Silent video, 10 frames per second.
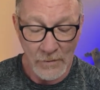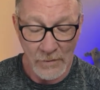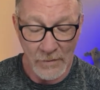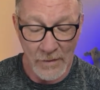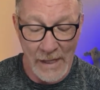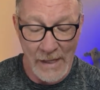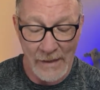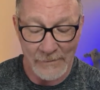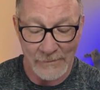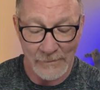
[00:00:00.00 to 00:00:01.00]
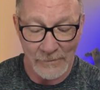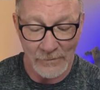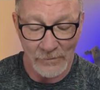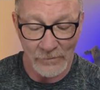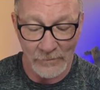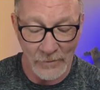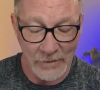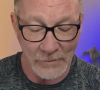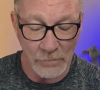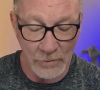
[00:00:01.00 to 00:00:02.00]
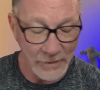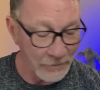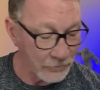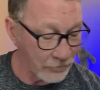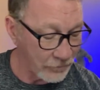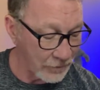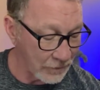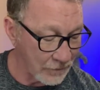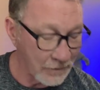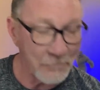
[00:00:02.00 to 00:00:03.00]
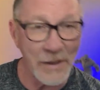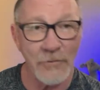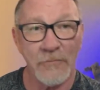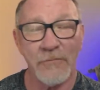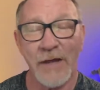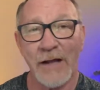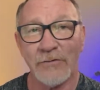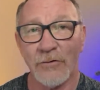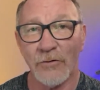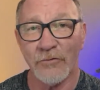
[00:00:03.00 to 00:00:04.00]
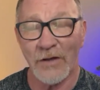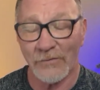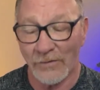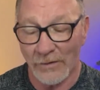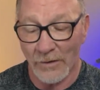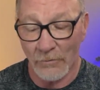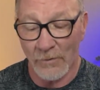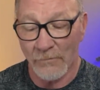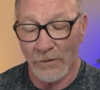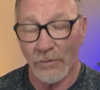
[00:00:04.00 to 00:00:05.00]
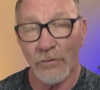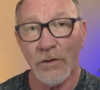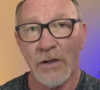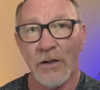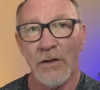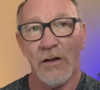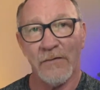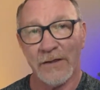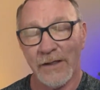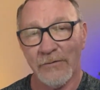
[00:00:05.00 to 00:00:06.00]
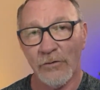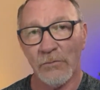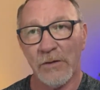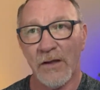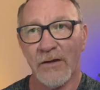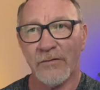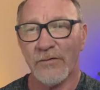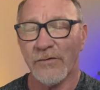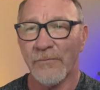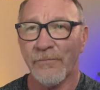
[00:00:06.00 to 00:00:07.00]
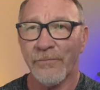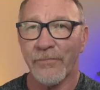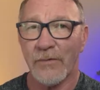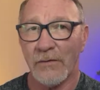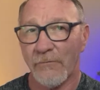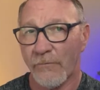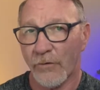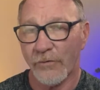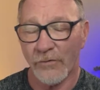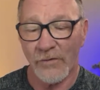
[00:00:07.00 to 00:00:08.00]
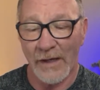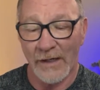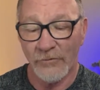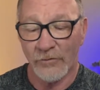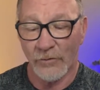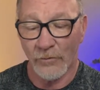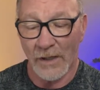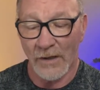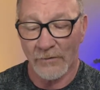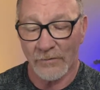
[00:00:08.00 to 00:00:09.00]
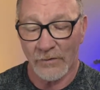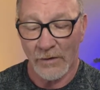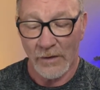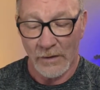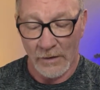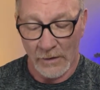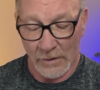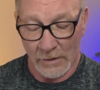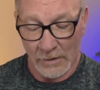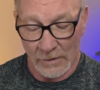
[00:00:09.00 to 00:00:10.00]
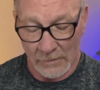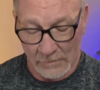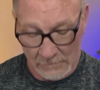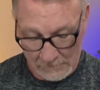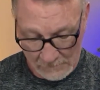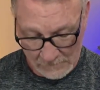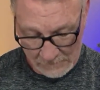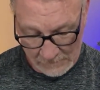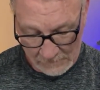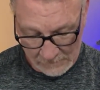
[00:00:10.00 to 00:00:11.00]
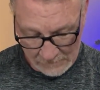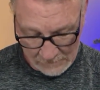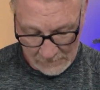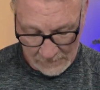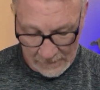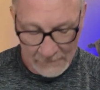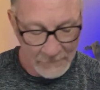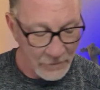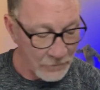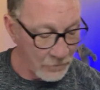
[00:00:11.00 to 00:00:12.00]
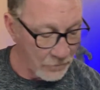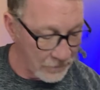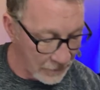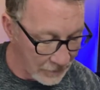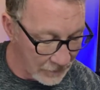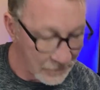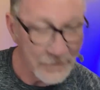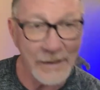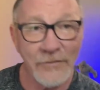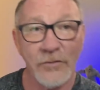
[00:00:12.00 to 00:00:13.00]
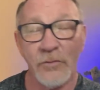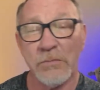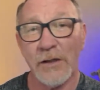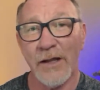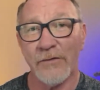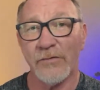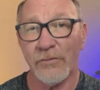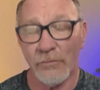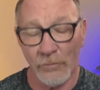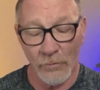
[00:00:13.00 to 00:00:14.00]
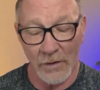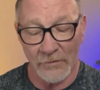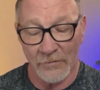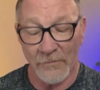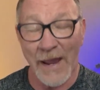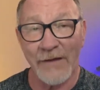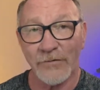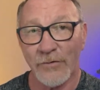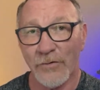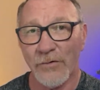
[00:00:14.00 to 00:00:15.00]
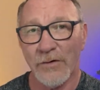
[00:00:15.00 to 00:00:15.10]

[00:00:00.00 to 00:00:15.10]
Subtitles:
that is looking pretty interesting. As a matter of fact, Uncle Jesse did a review on the K2 Plus versus the H2S, and even though the K2 Plus was faster